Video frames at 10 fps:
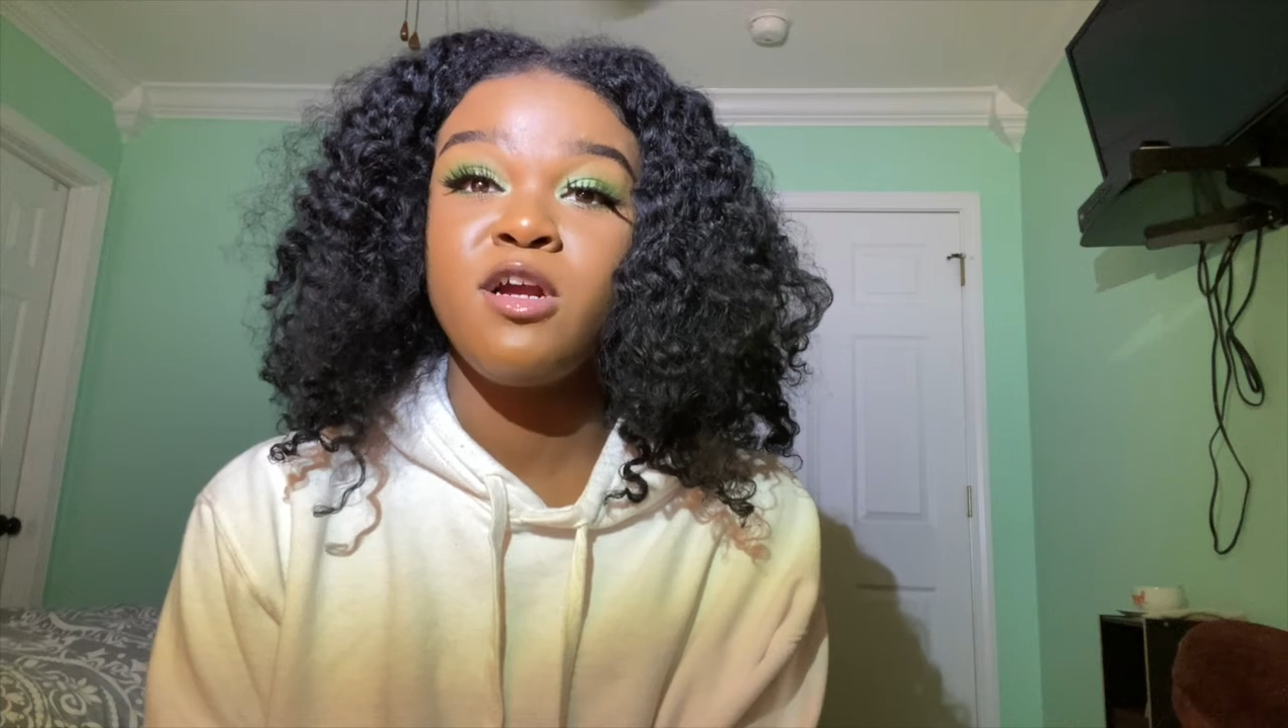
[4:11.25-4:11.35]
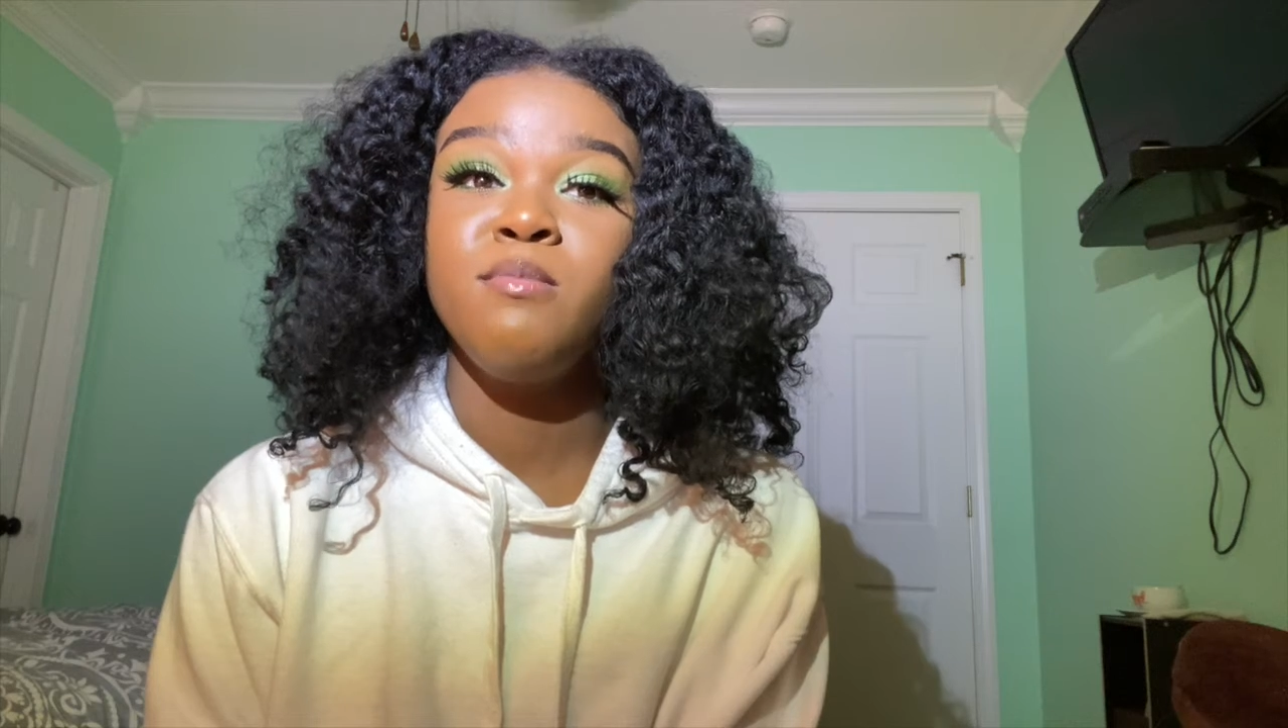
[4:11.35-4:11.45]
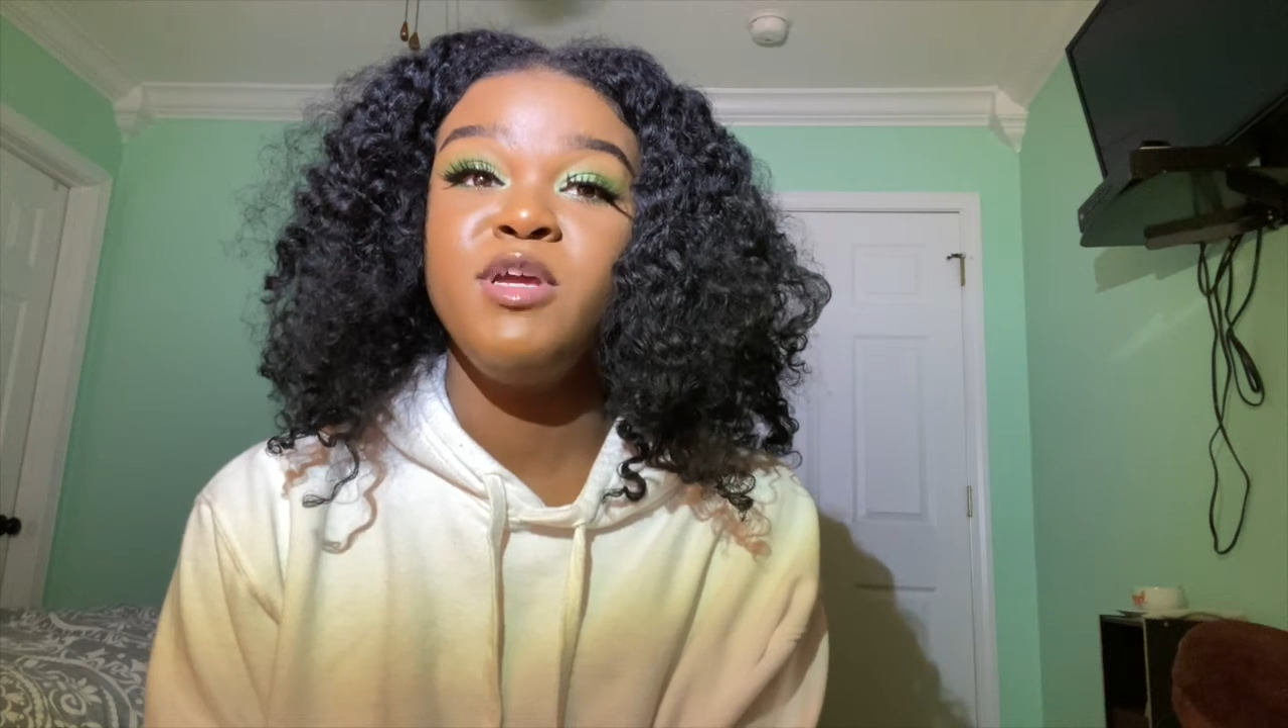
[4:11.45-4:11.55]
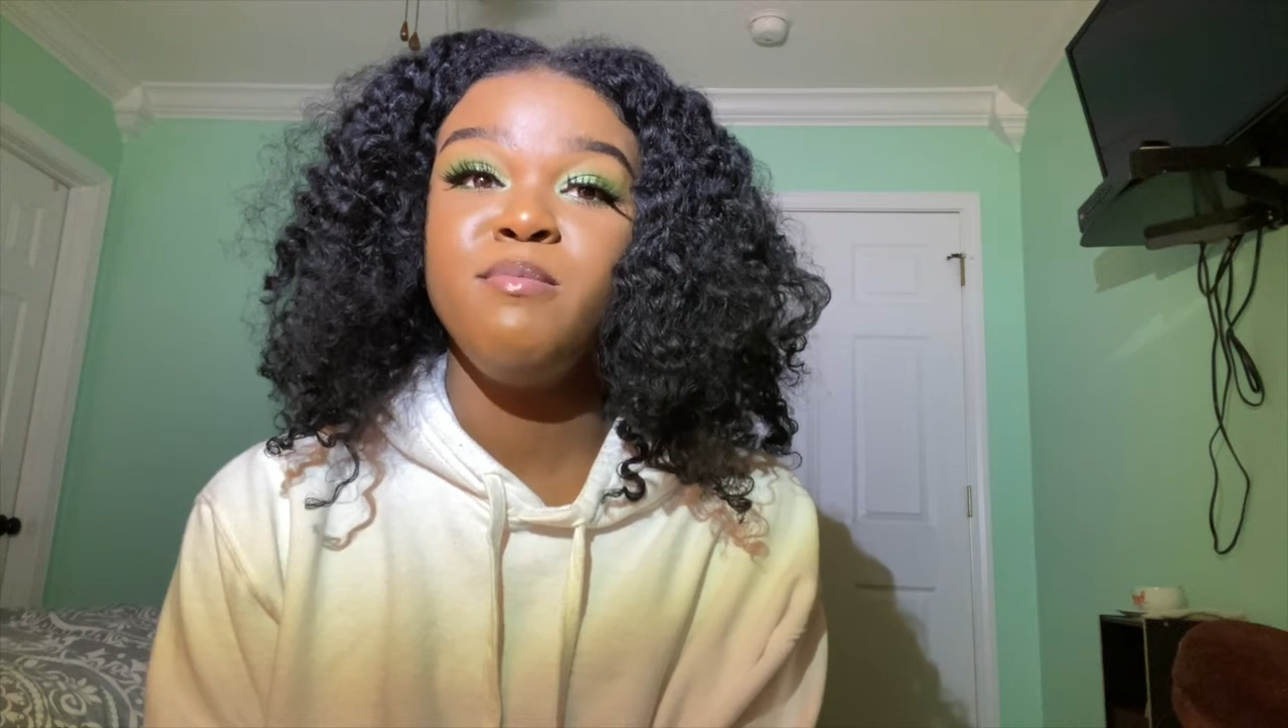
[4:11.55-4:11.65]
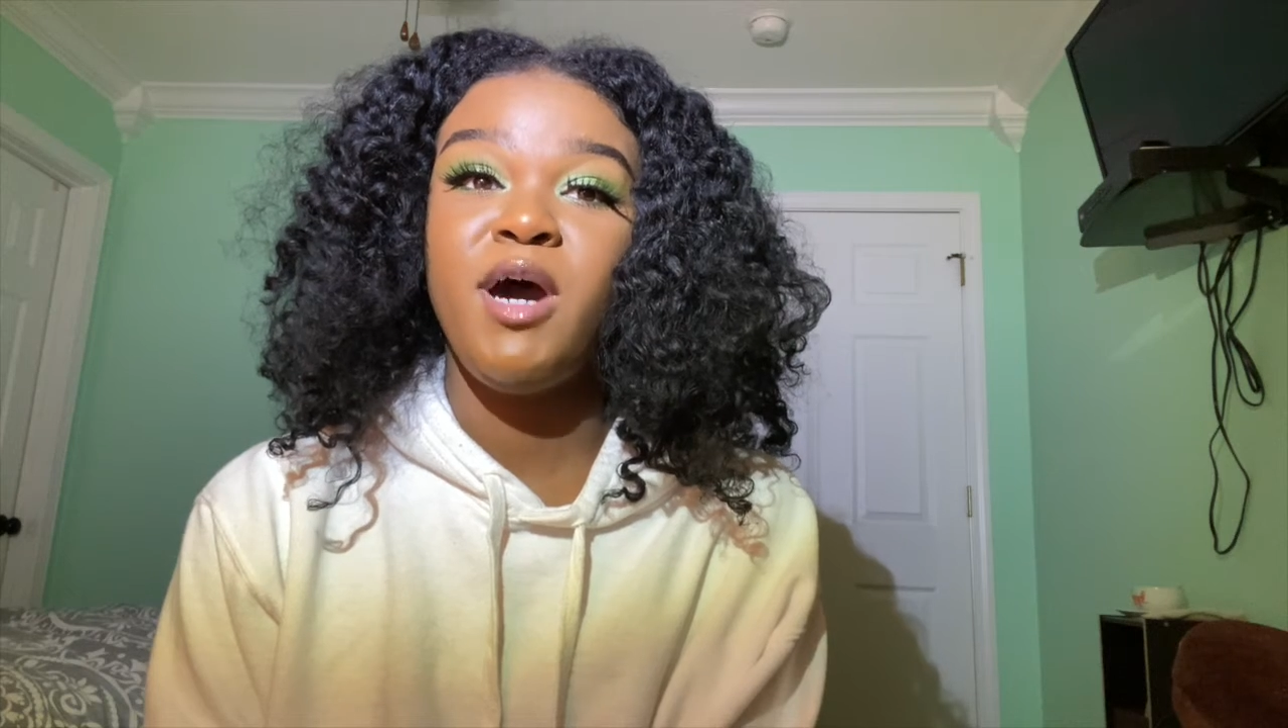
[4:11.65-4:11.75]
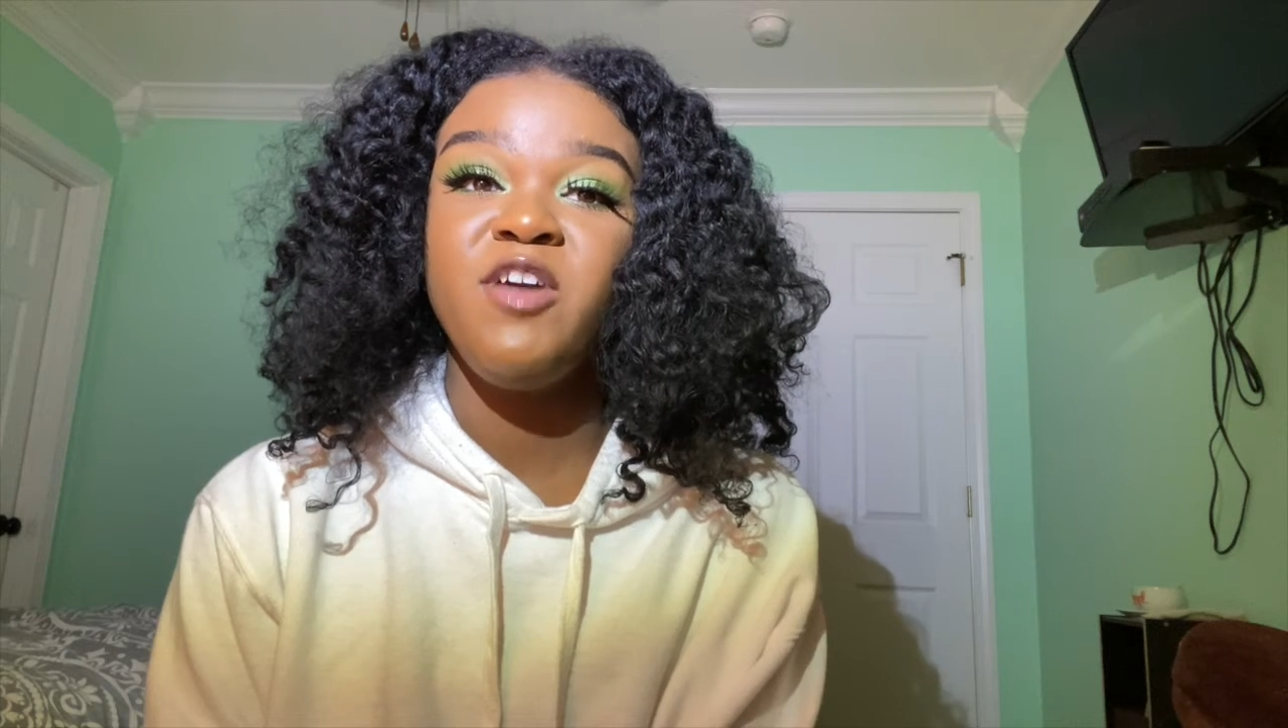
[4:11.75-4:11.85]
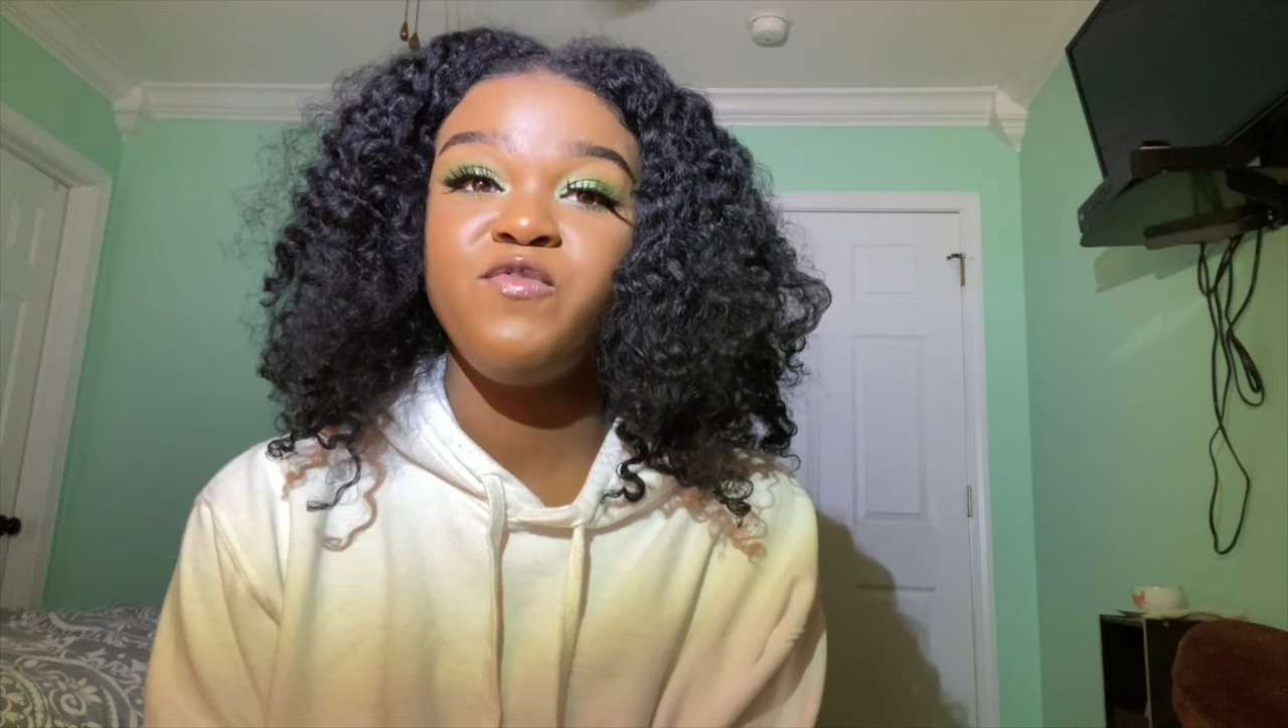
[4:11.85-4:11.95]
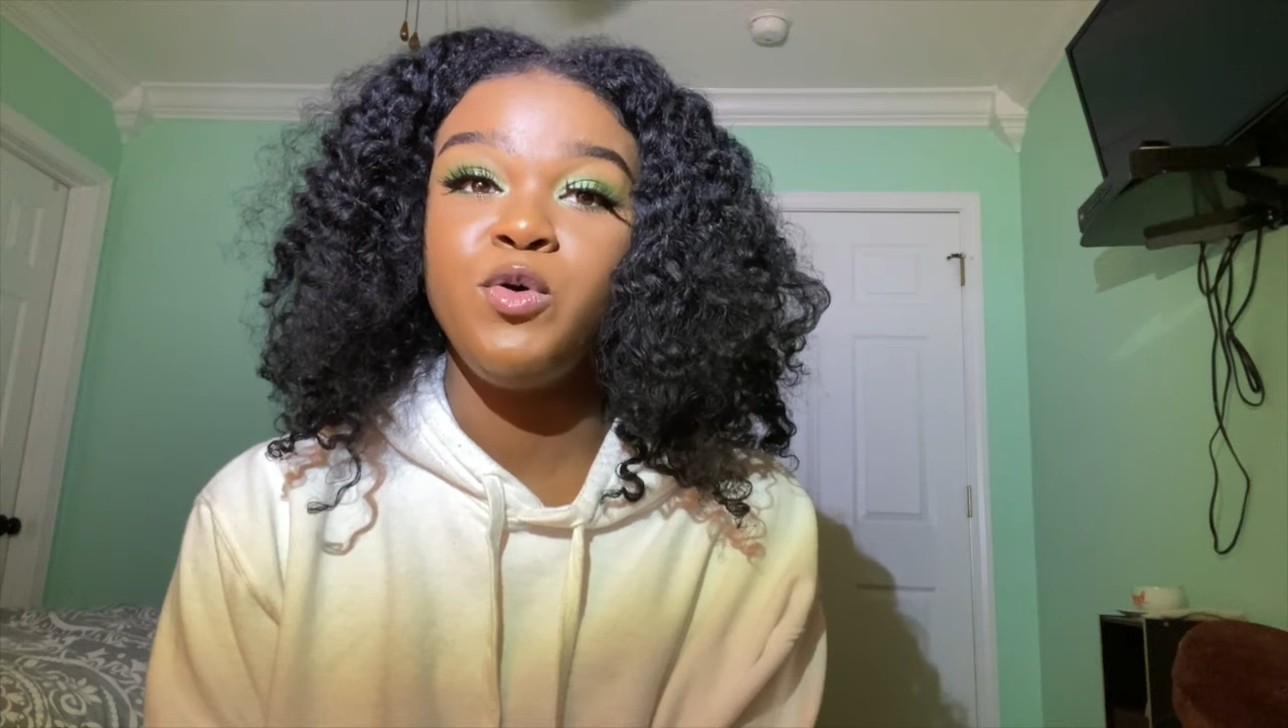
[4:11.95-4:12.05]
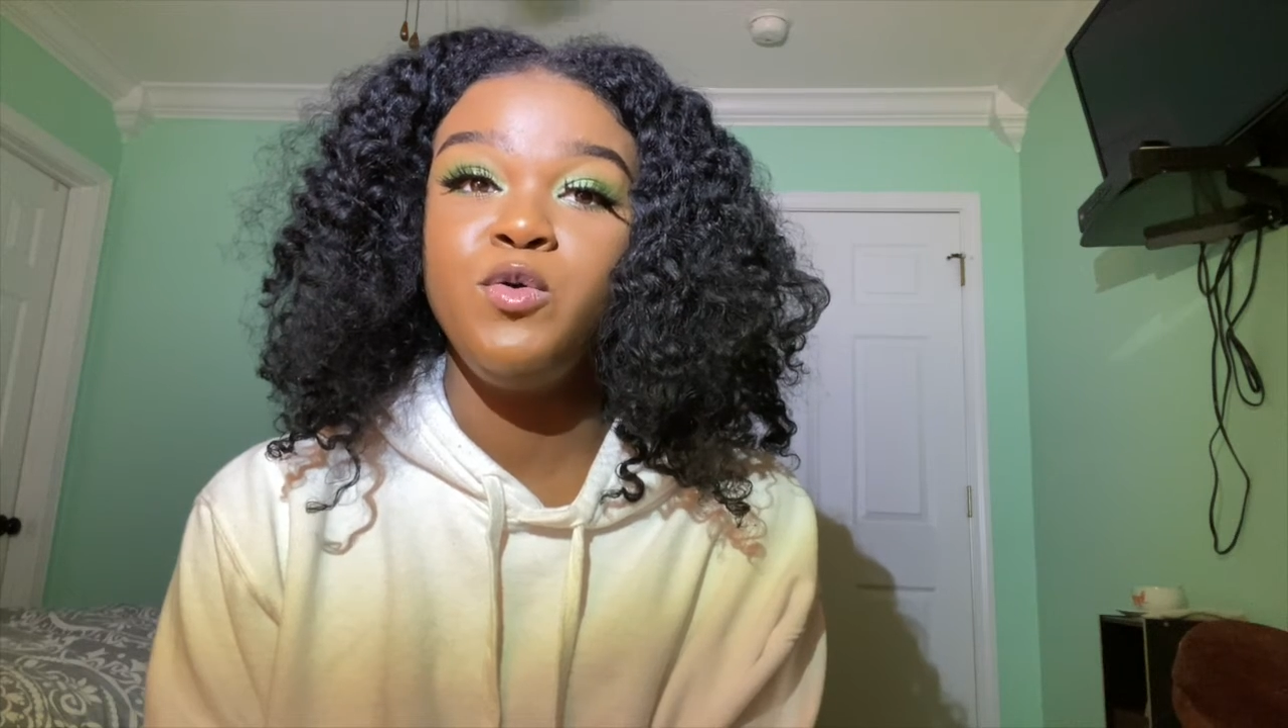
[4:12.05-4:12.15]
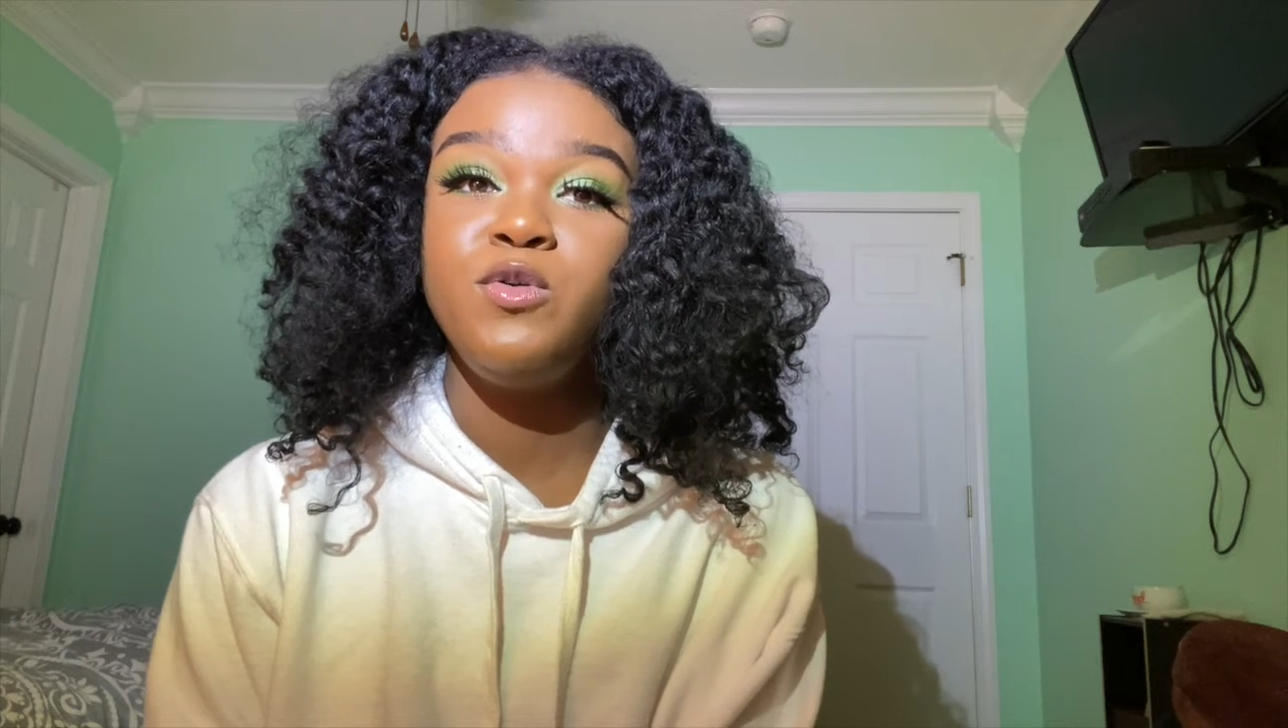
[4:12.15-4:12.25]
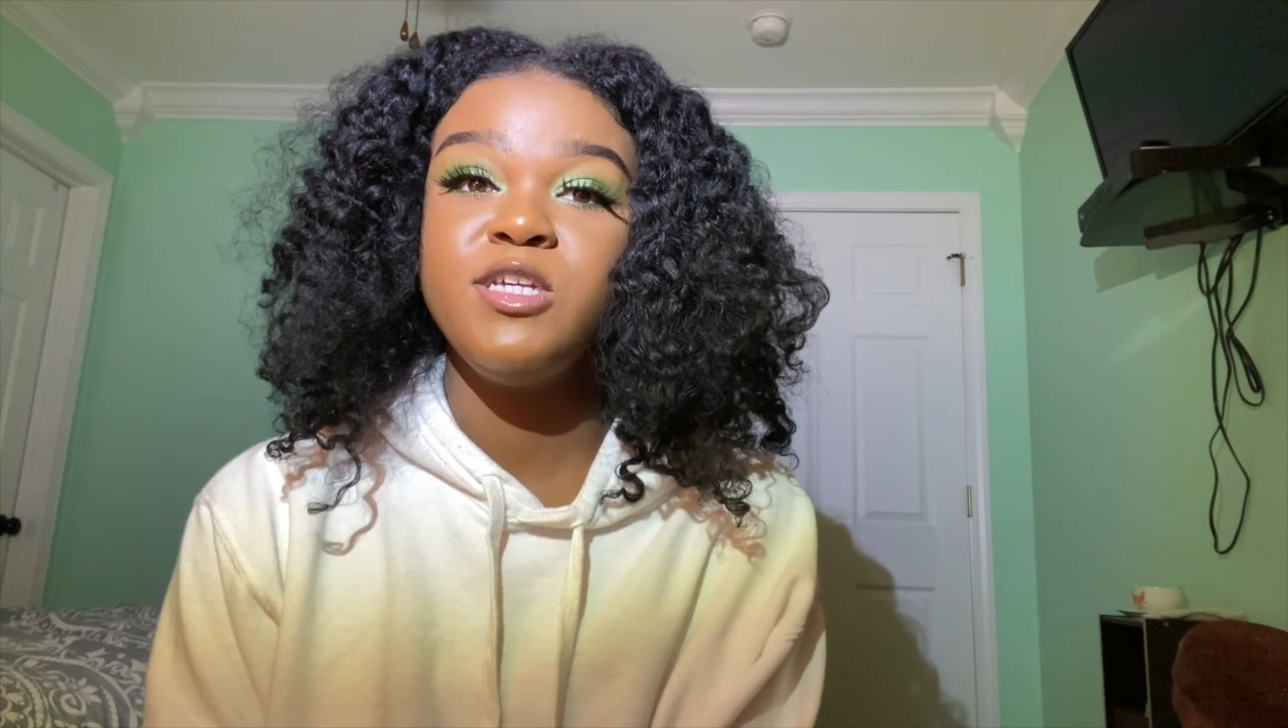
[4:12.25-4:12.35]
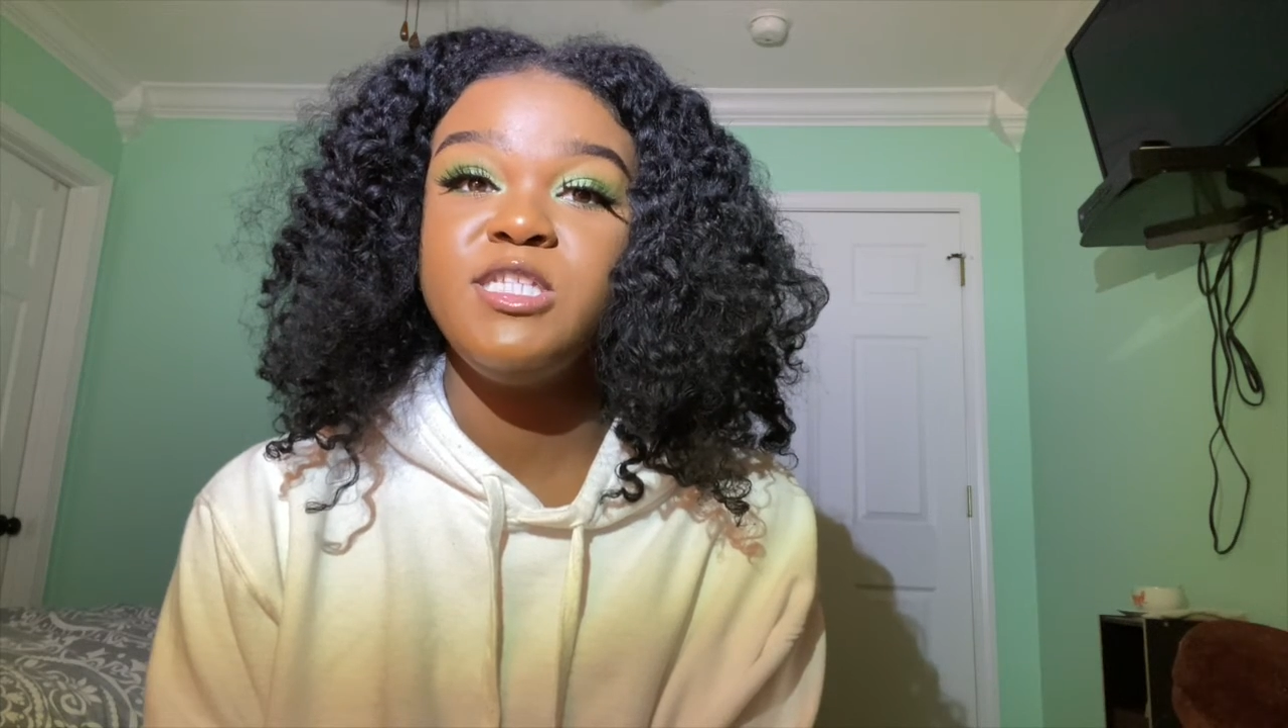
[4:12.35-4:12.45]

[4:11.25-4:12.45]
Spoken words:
be mindful who can